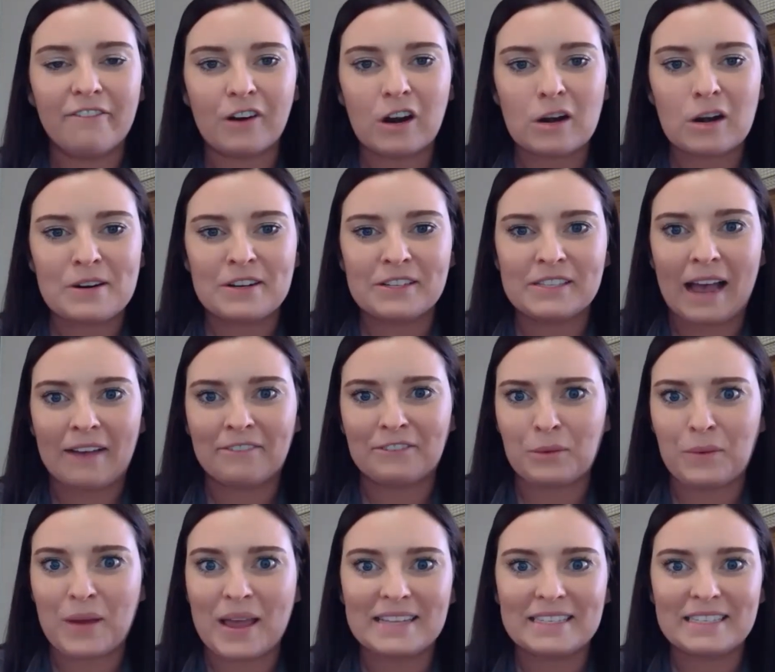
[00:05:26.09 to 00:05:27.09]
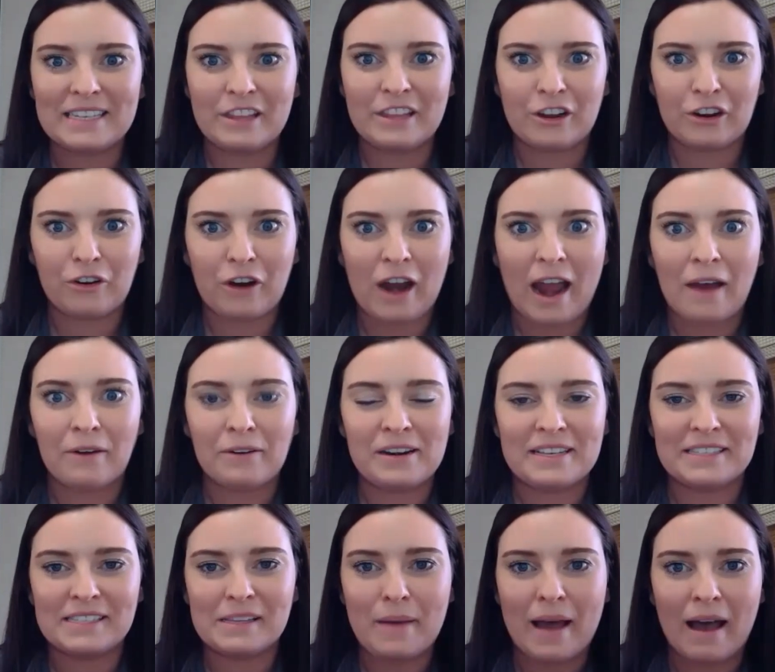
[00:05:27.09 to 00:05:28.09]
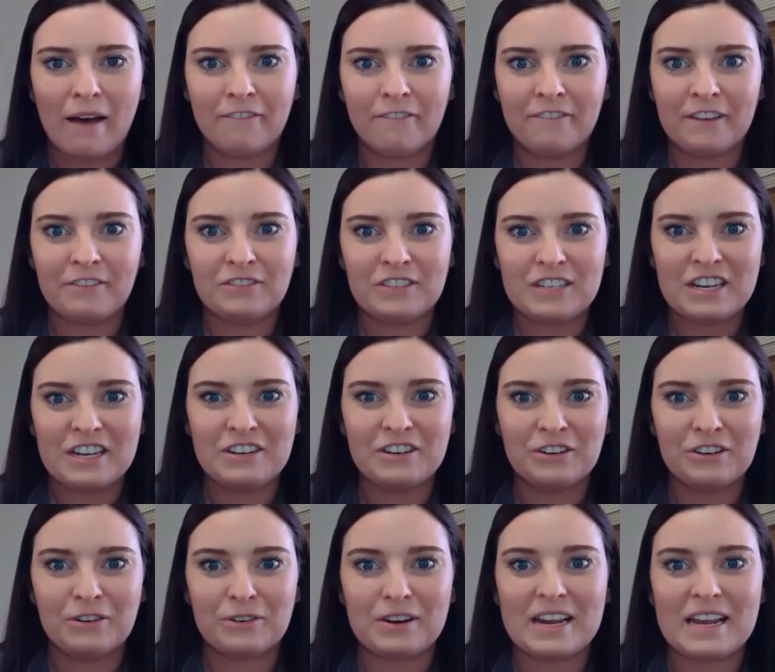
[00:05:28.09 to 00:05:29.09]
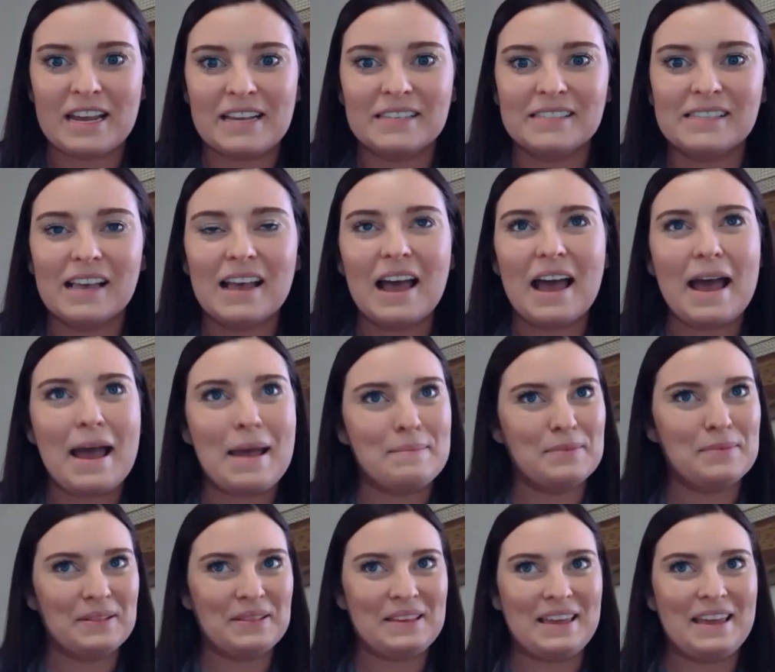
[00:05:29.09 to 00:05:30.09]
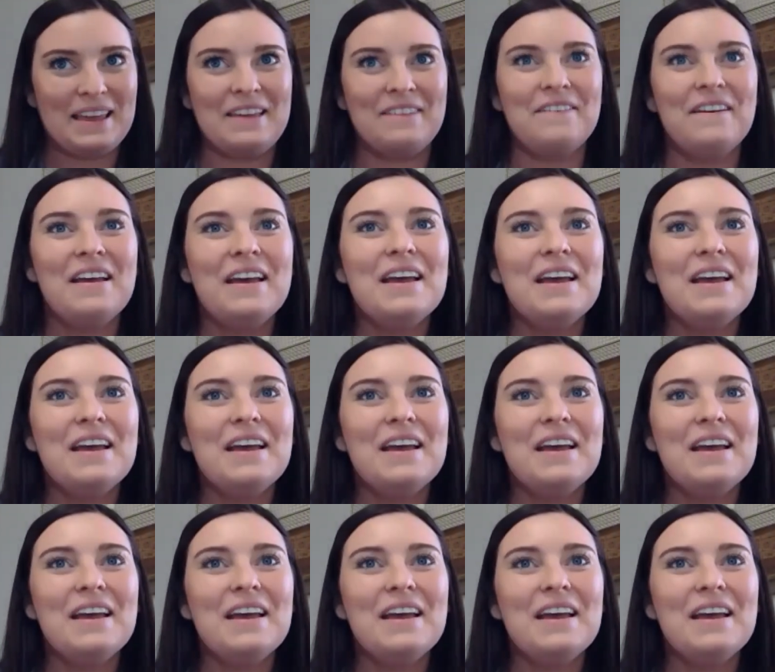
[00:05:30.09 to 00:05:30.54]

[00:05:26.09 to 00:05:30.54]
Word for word: farmers have to wait till their ground is about 50 degrees, I believe,